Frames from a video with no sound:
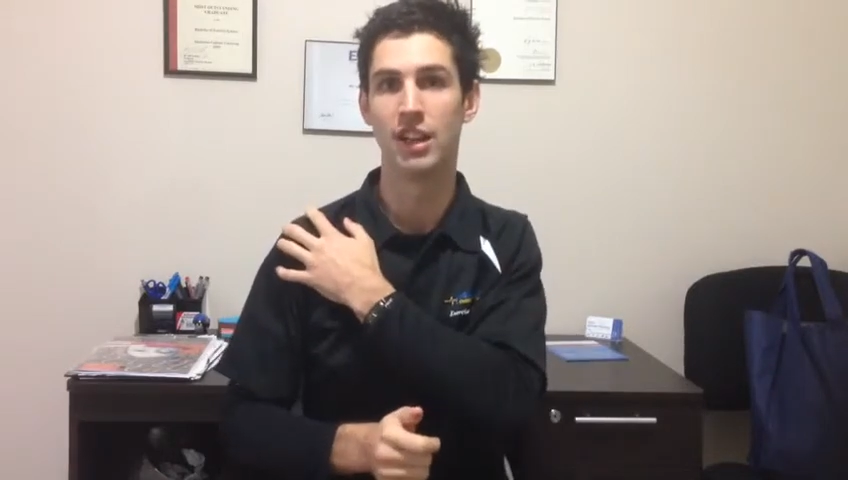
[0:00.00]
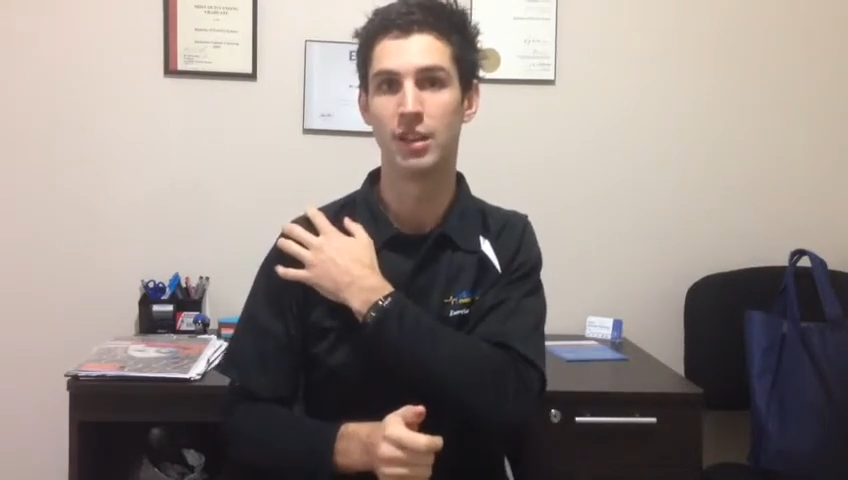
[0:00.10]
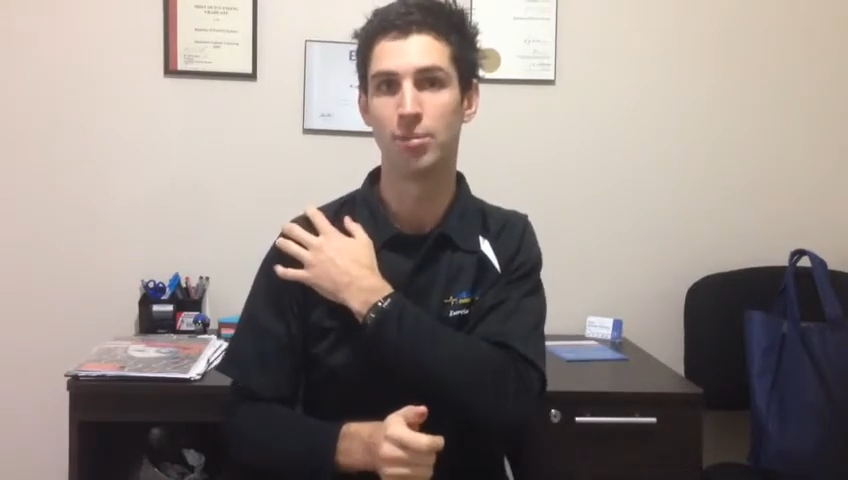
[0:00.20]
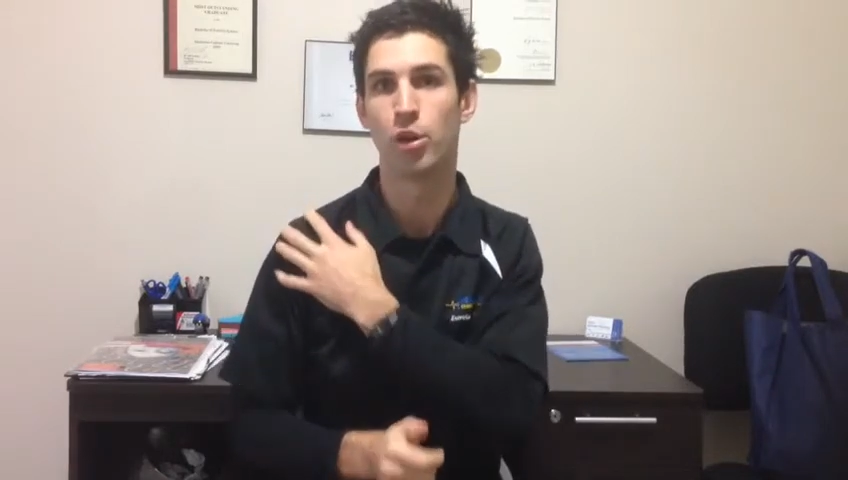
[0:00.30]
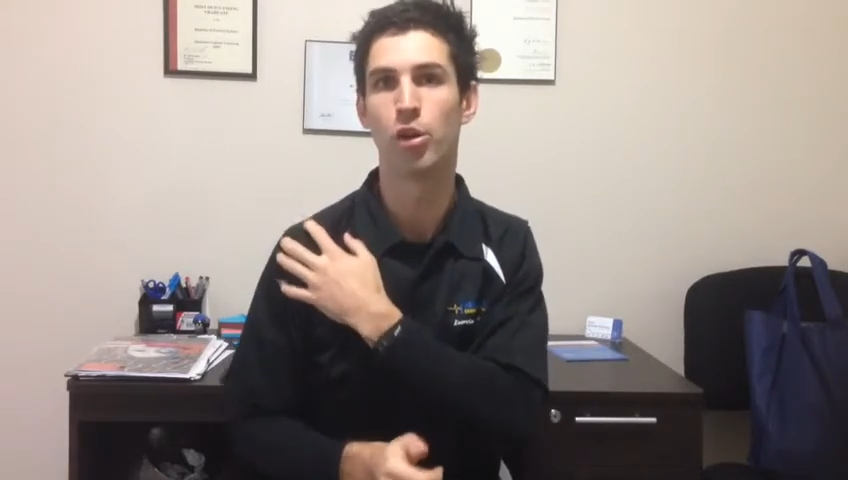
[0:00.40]
and
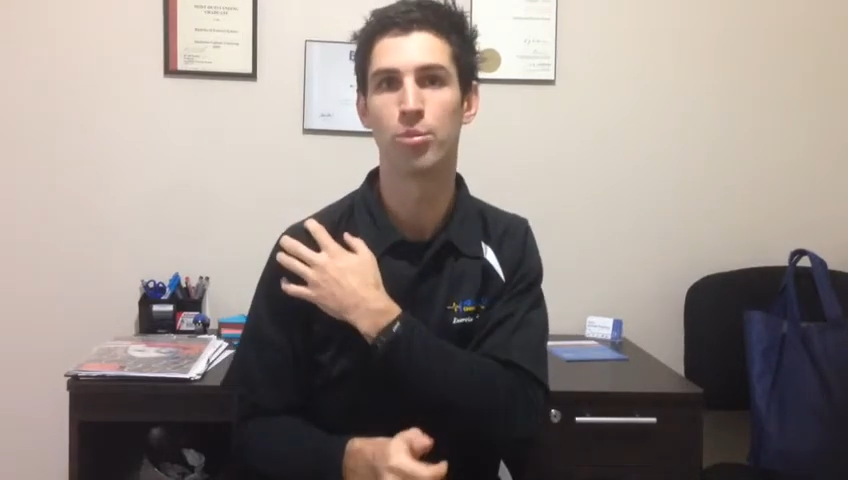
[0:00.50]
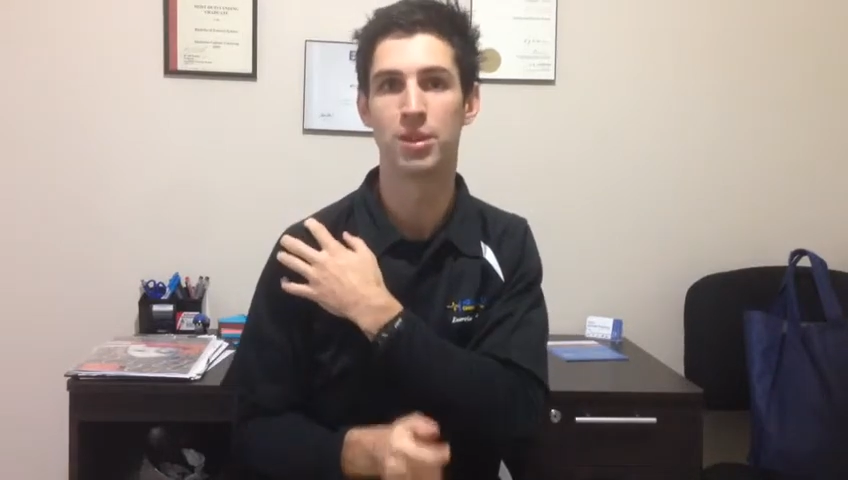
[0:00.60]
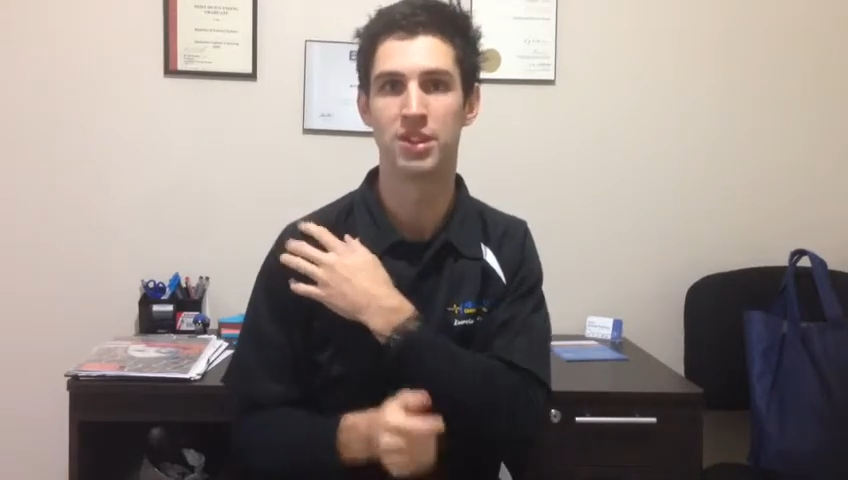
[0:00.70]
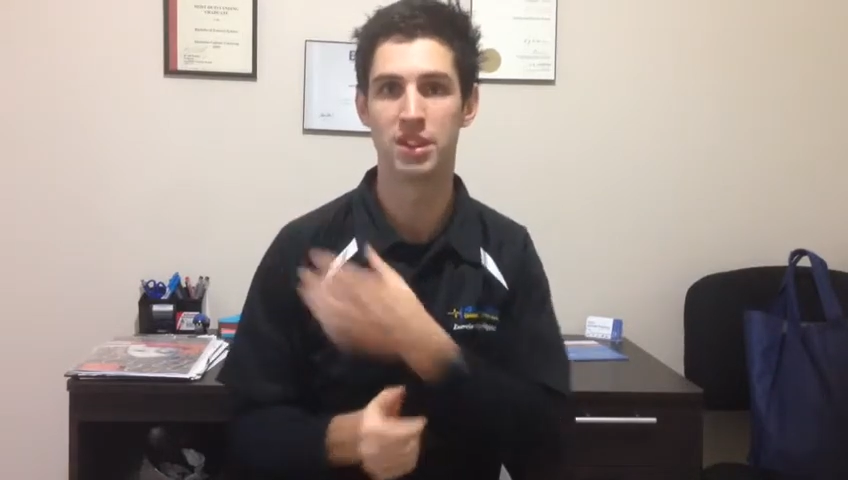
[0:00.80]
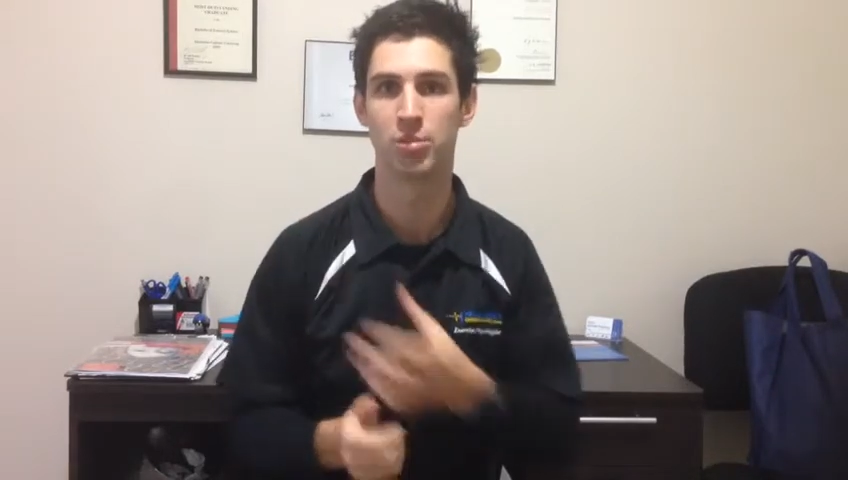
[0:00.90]
the poorer
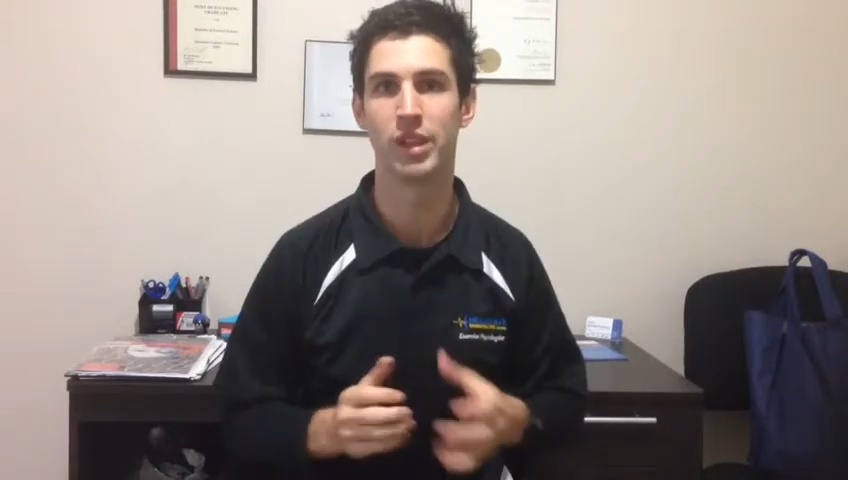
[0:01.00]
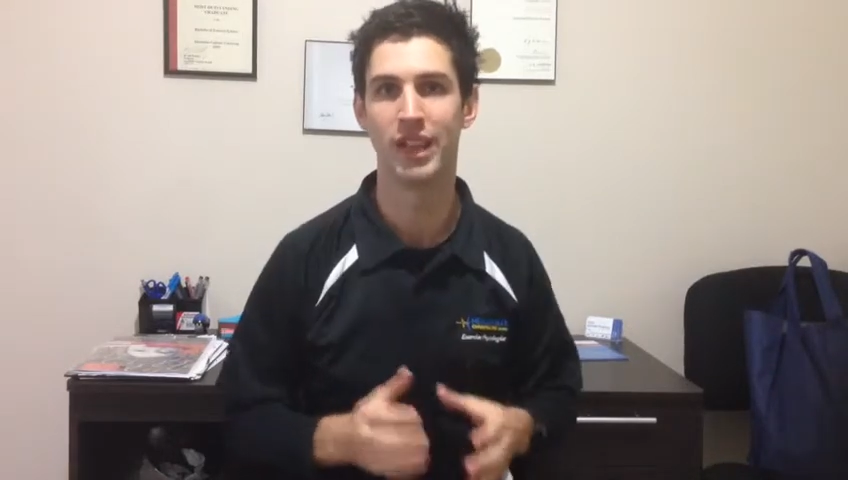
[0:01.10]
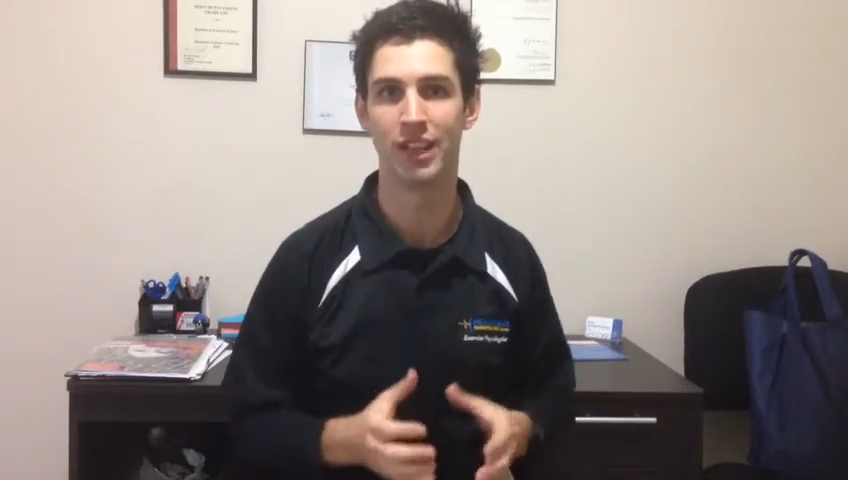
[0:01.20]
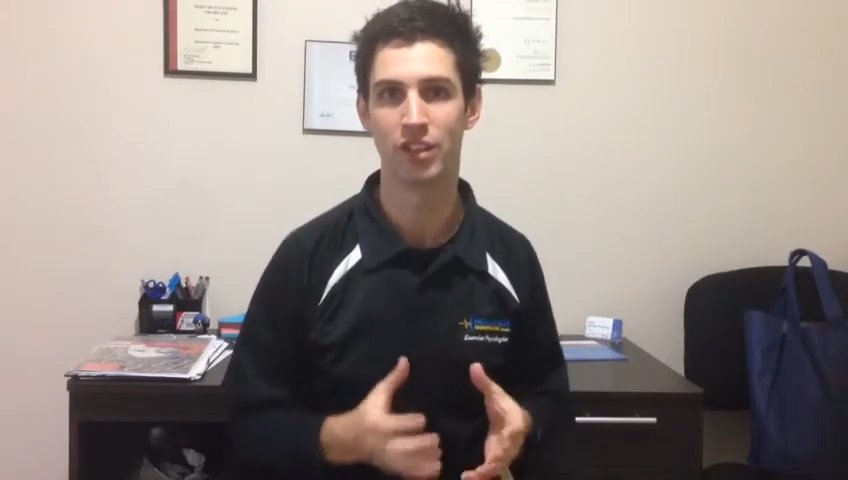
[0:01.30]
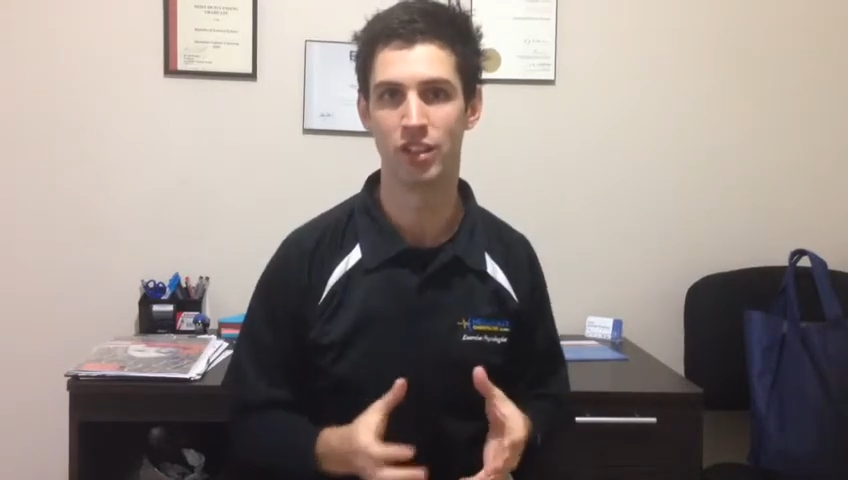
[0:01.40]
position we get into